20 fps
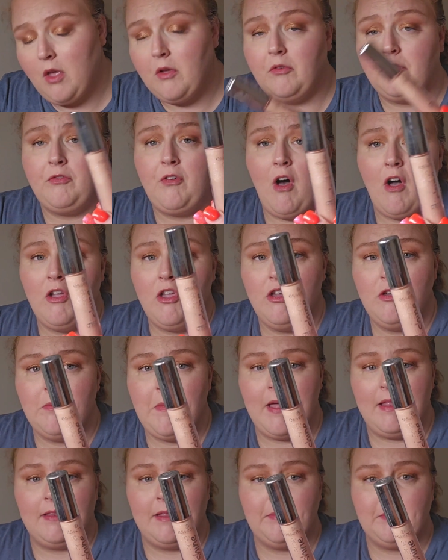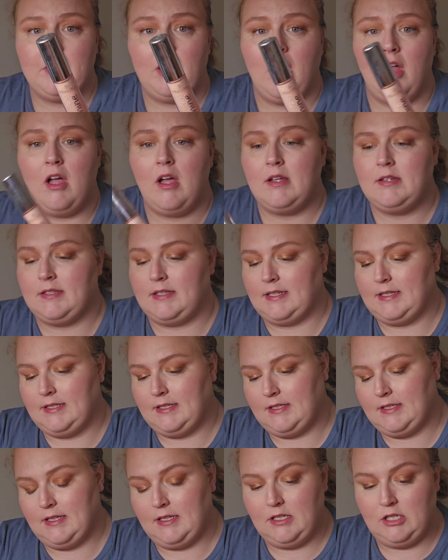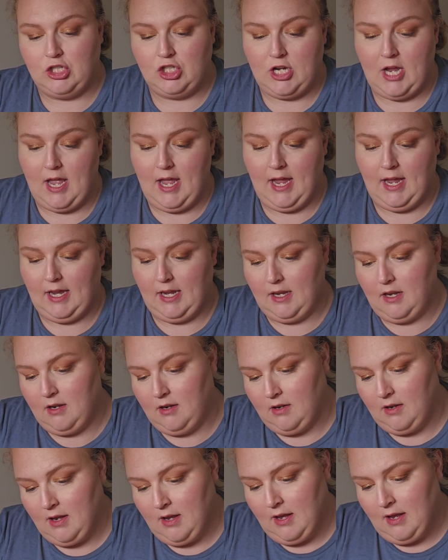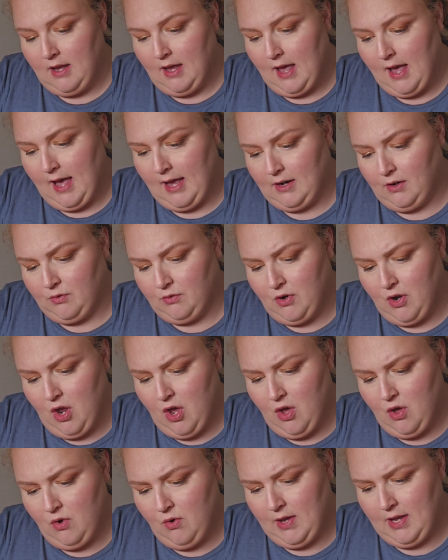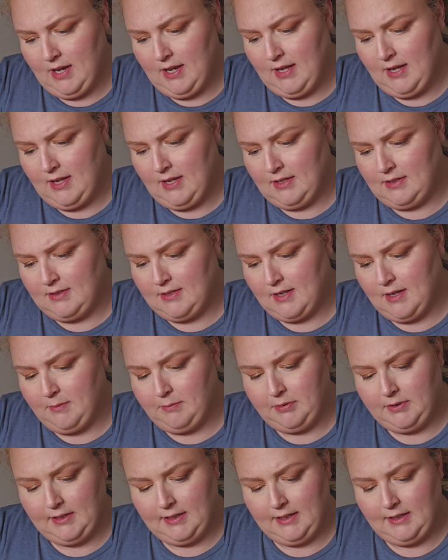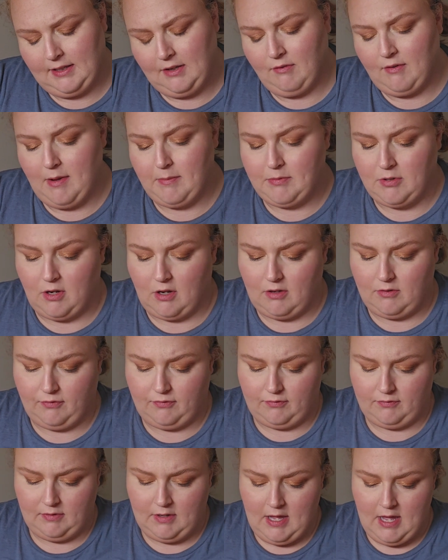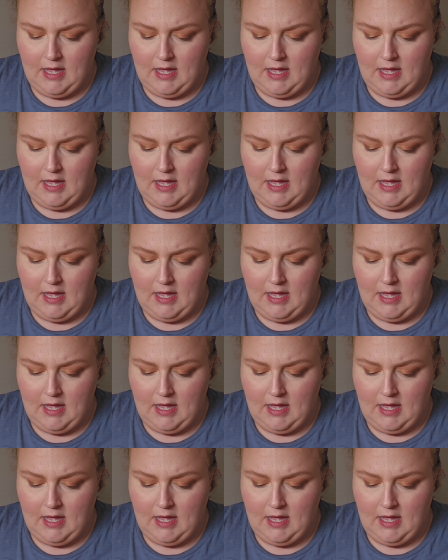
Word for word: Volume Lip Gloss. This is in the shade, I don't know, it is completely rubbed off.